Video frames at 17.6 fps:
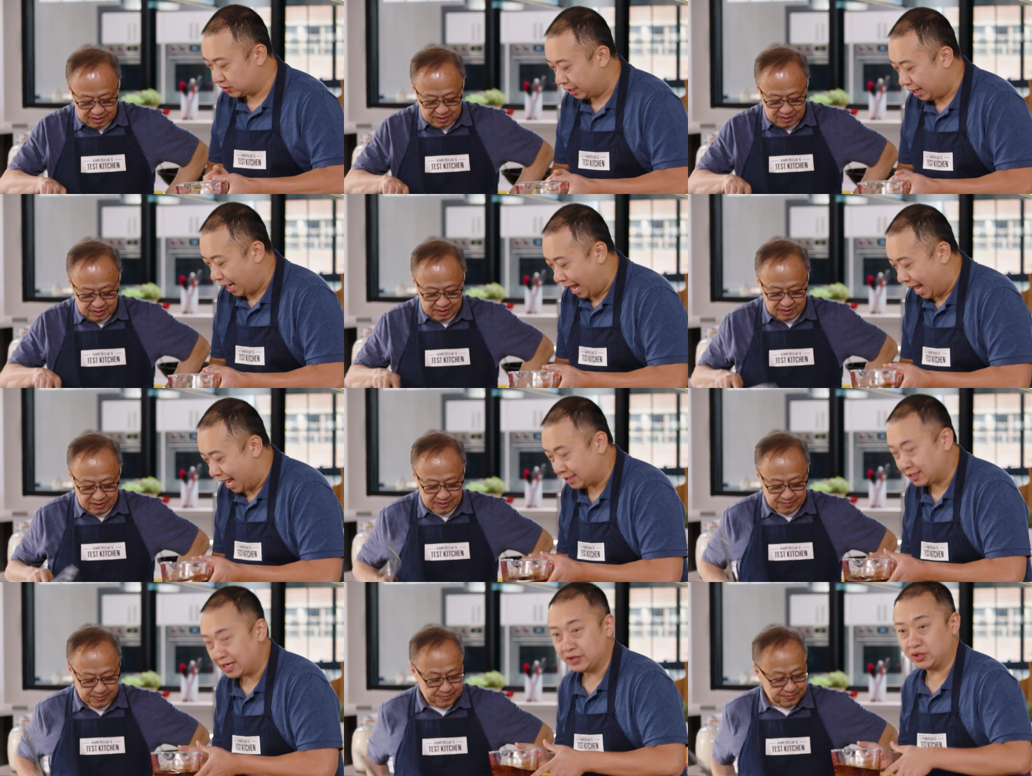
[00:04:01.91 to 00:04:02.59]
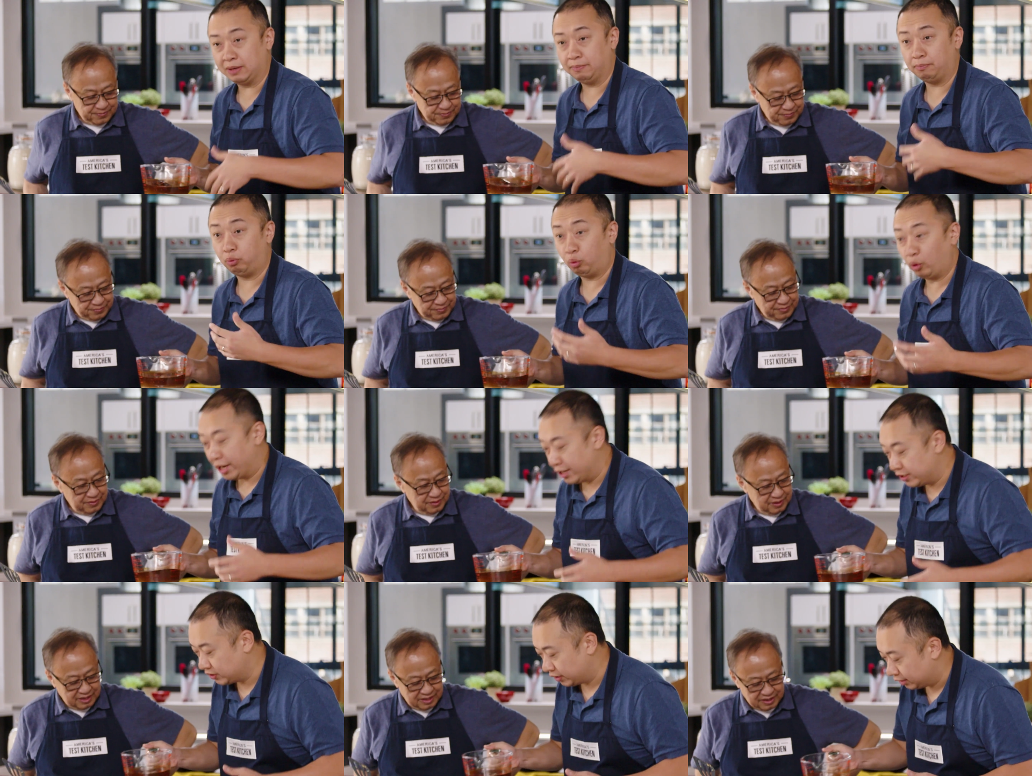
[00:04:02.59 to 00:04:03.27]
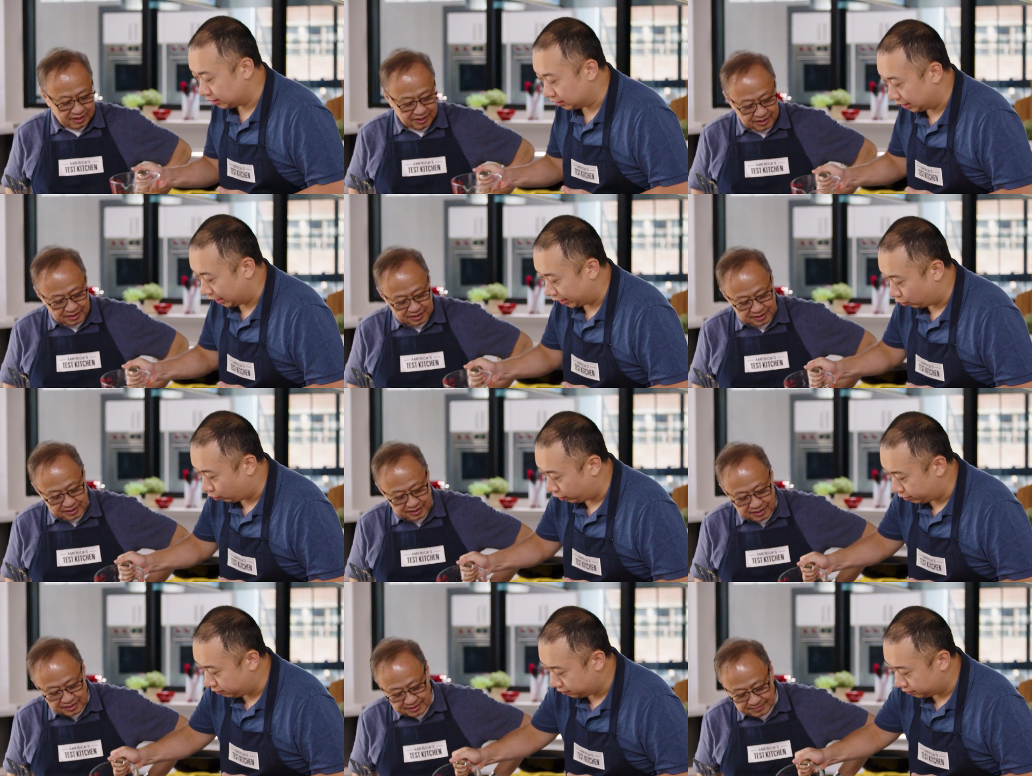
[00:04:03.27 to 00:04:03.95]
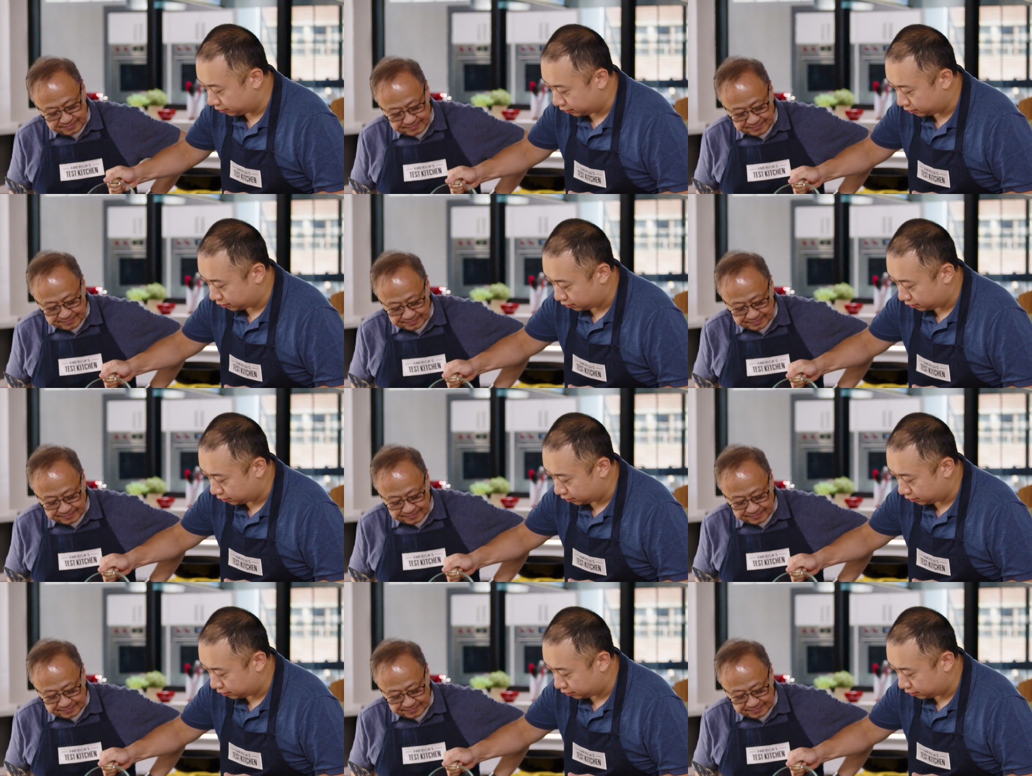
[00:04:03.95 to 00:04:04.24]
Speaker 1: is gonna act as a braising liquid.